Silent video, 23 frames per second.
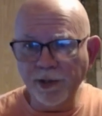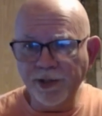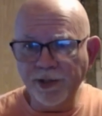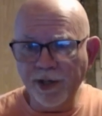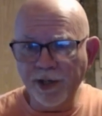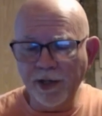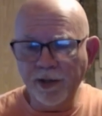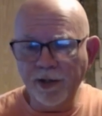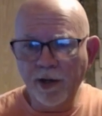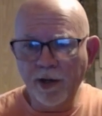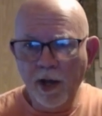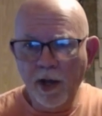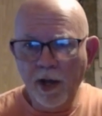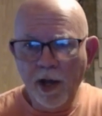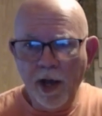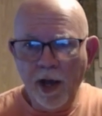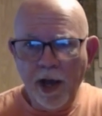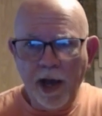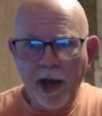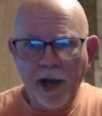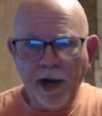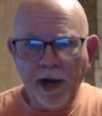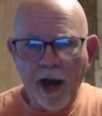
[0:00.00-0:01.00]

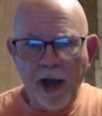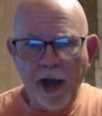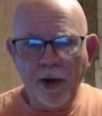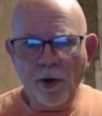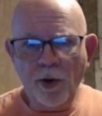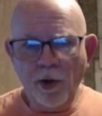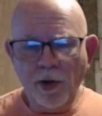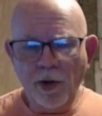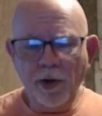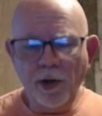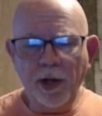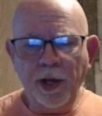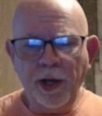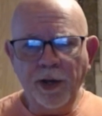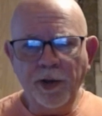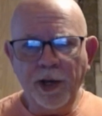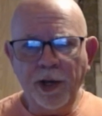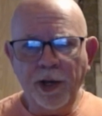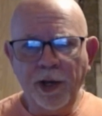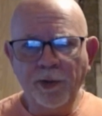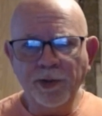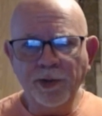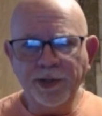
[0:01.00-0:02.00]
And I heard
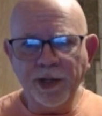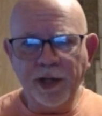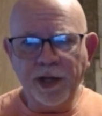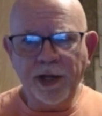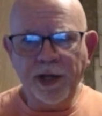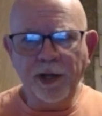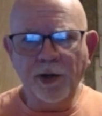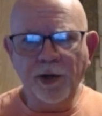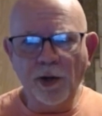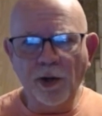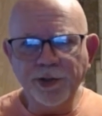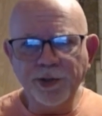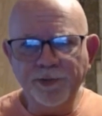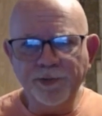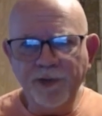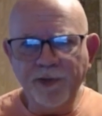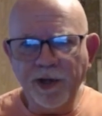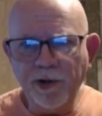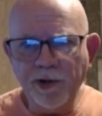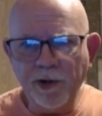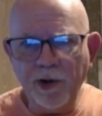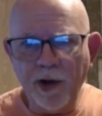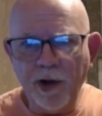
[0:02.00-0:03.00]
he was a keynote
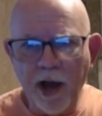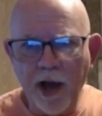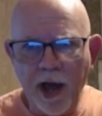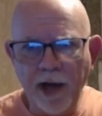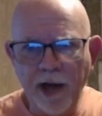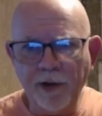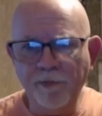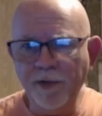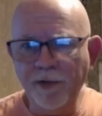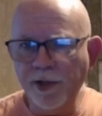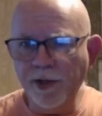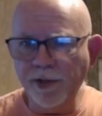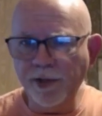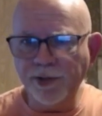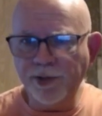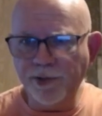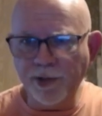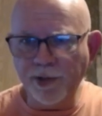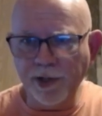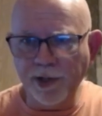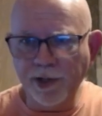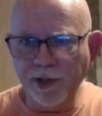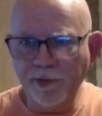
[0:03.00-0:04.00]
speaker at a
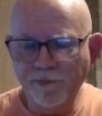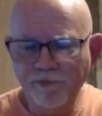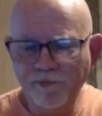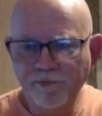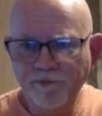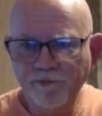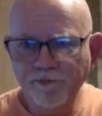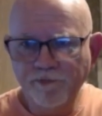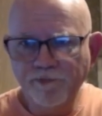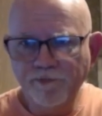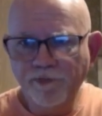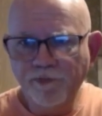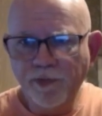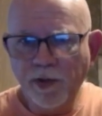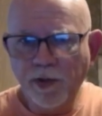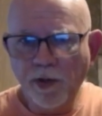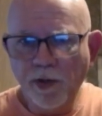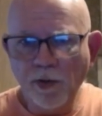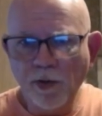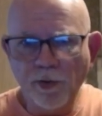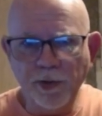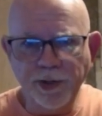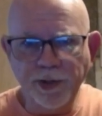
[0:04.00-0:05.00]
ministry
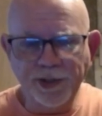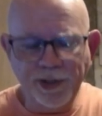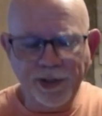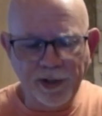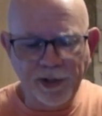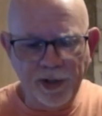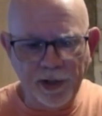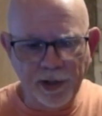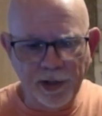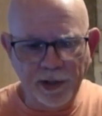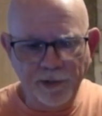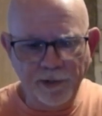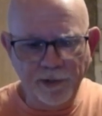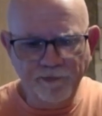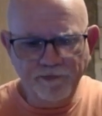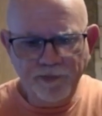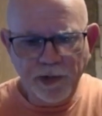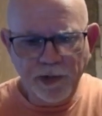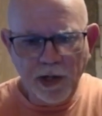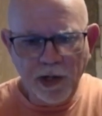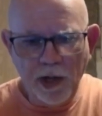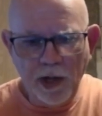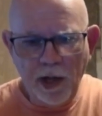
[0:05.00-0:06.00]
recently,
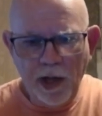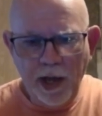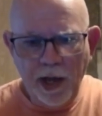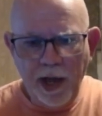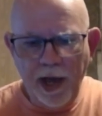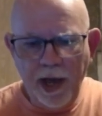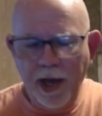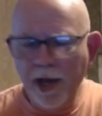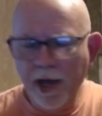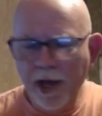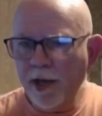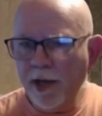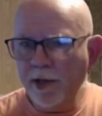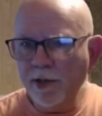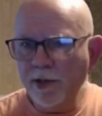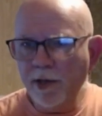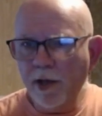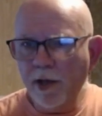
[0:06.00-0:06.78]
and